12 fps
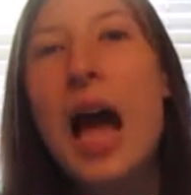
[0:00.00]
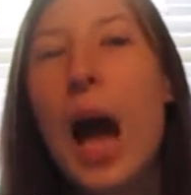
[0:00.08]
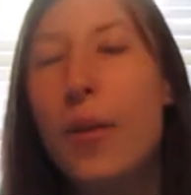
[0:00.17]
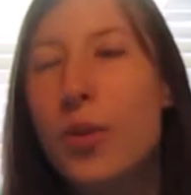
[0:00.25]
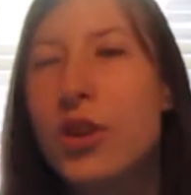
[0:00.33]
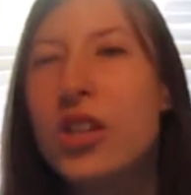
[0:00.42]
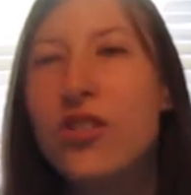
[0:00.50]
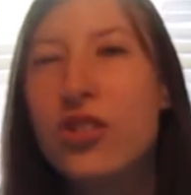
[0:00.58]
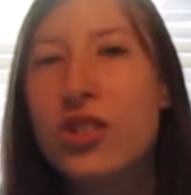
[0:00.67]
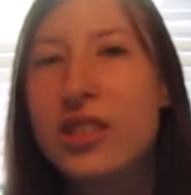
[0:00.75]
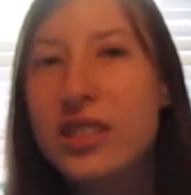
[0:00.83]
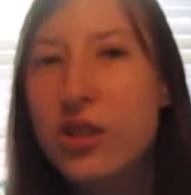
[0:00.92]
I'm looking for
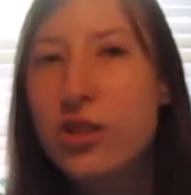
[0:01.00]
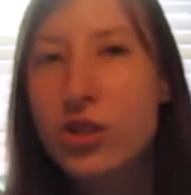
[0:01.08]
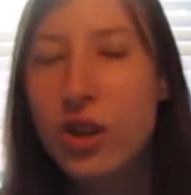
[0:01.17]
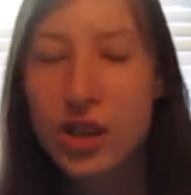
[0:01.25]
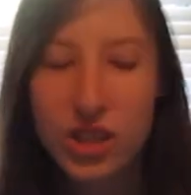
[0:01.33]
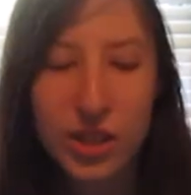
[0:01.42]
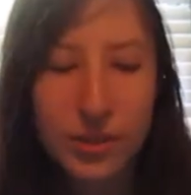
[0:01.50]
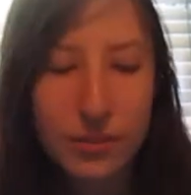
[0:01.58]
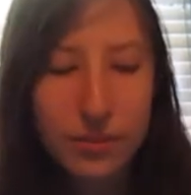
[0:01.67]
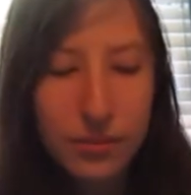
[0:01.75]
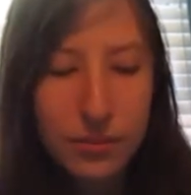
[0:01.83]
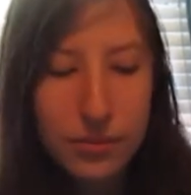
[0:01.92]
a steel structure.
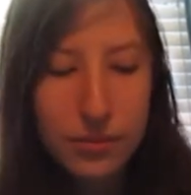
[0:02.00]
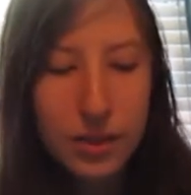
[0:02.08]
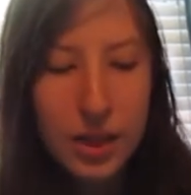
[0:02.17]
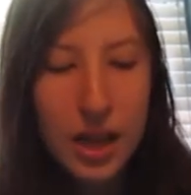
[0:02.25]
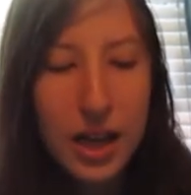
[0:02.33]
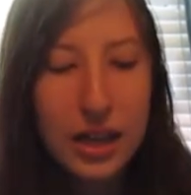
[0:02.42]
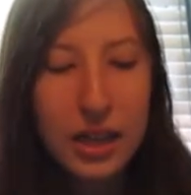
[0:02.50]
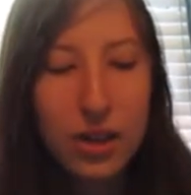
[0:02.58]
And